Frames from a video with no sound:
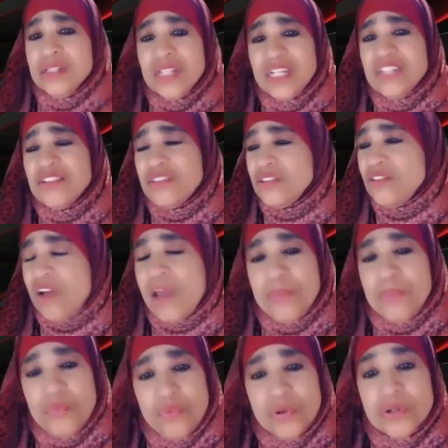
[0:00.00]
These are the
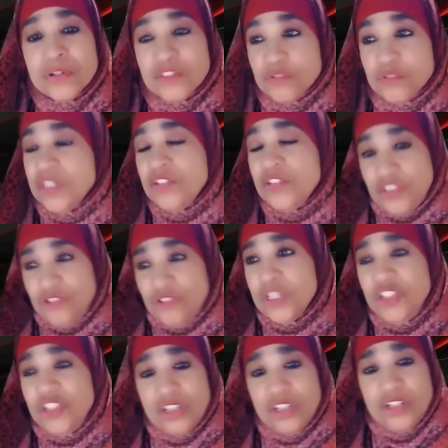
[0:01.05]
type of words we
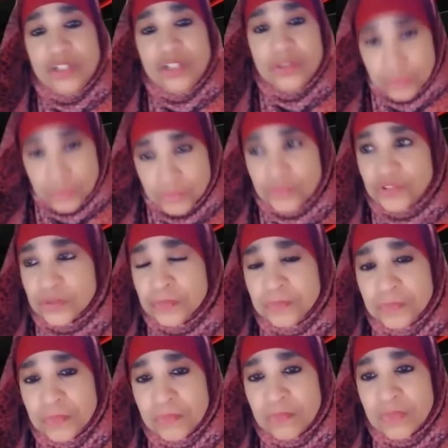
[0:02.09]
should use,
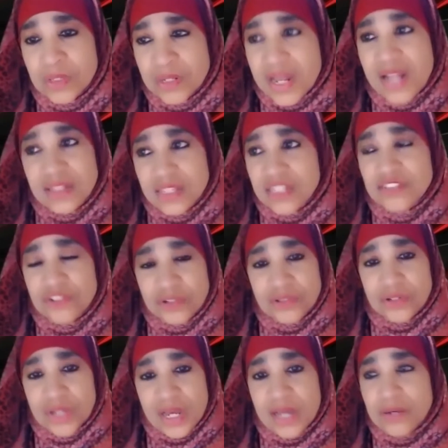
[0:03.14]
not these
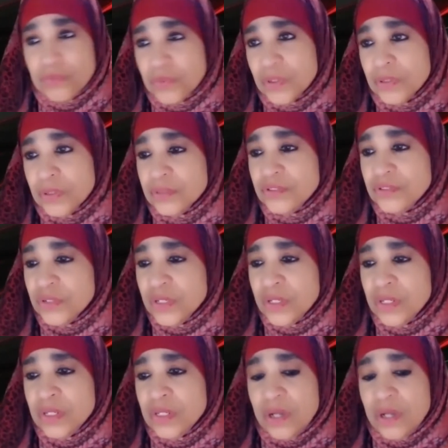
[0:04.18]
other kind of words.
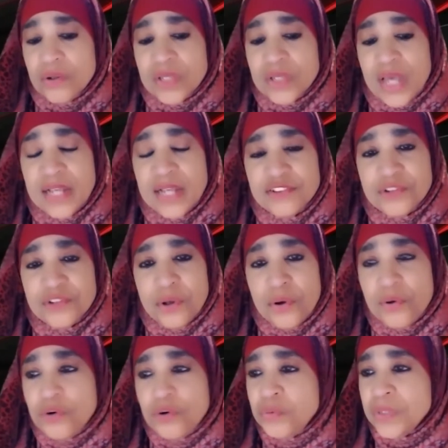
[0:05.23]
Okay,
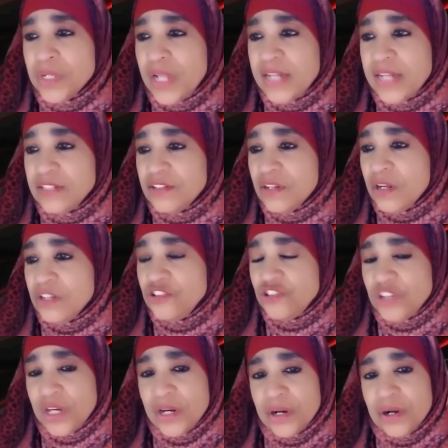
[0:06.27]
so who would like to
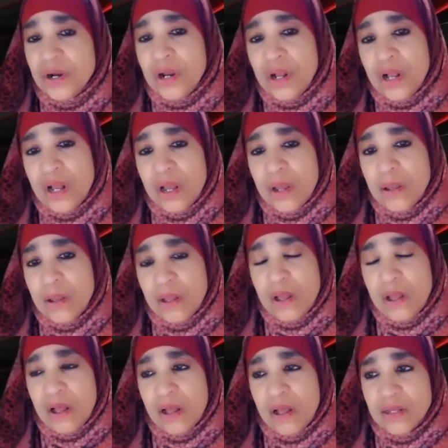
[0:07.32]
share
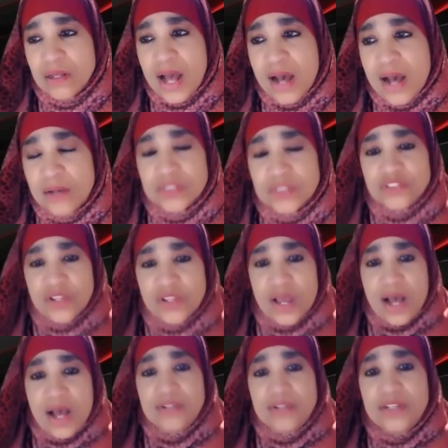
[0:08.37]
how this
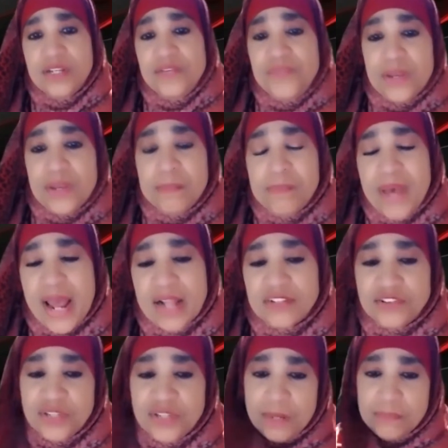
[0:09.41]
hadith
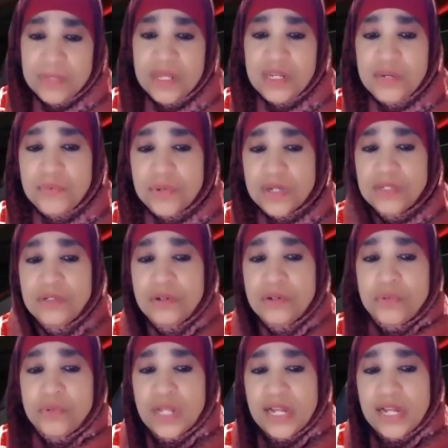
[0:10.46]
impacts them? Anyone
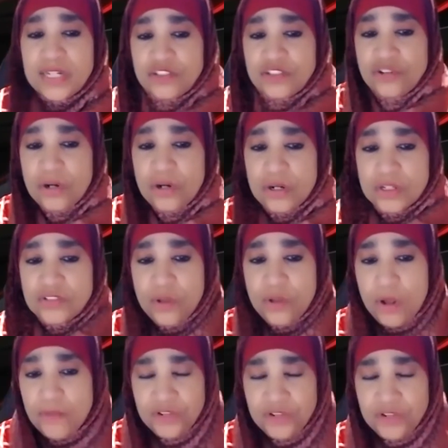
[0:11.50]
who would like to start us
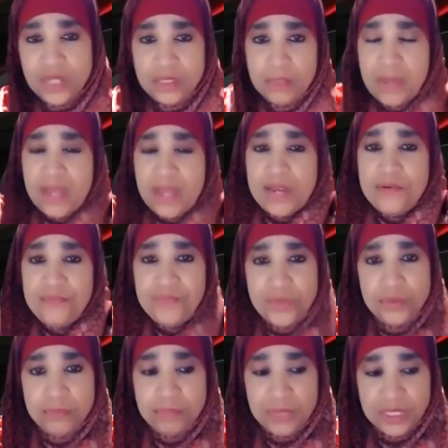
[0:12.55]
off? Take the
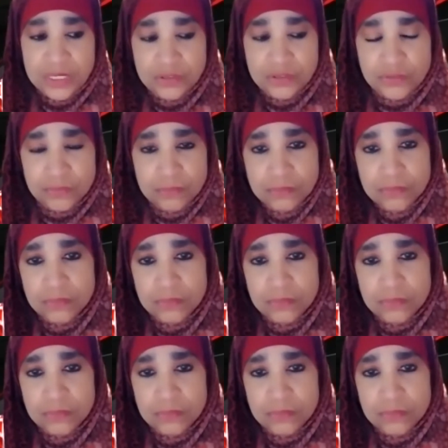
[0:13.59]
microphone, please.